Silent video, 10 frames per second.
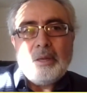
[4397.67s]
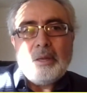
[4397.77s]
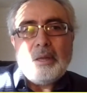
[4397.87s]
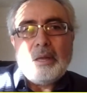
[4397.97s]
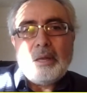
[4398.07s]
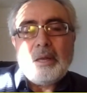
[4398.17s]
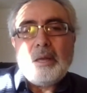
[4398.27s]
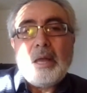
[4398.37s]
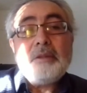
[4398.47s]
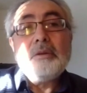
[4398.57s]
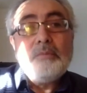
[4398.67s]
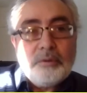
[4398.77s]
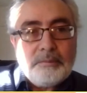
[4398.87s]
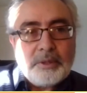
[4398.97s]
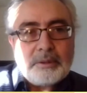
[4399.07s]
and the
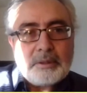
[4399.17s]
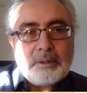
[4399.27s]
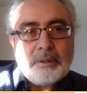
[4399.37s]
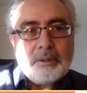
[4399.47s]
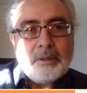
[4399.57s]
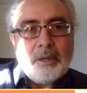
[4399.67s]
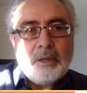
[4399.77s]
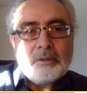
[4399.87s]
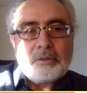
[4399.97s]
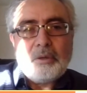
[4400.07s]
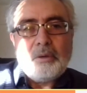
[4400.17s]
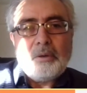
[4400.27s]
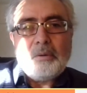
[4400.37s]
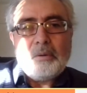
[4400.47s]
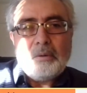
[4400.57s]
movement.
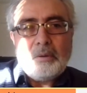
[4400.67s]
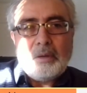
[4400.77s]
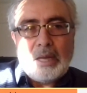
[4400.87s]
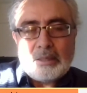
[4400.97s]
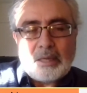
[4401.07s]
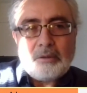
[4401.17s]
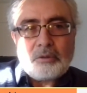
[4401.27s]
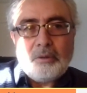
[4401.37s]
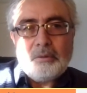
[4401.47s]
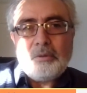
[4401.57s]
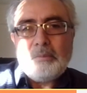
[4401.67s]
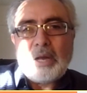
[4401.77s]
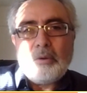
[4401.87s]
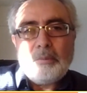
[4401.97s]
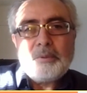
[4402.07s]
So, as I told you,
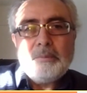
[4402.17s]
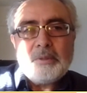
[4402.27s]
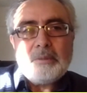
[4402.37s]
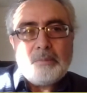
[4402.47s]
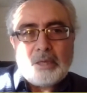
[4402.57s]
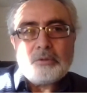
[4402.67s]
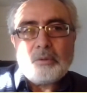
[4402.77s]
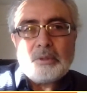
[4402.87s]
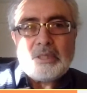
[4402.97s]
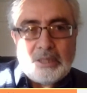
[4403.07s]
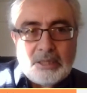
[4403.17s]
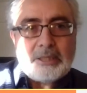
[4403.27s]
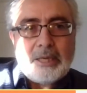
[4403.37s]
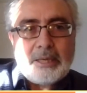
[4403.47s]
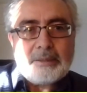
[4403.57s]
my optimism based on
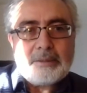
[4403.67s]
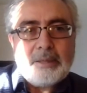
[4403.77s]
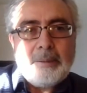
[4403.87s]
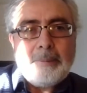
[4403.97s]
three things,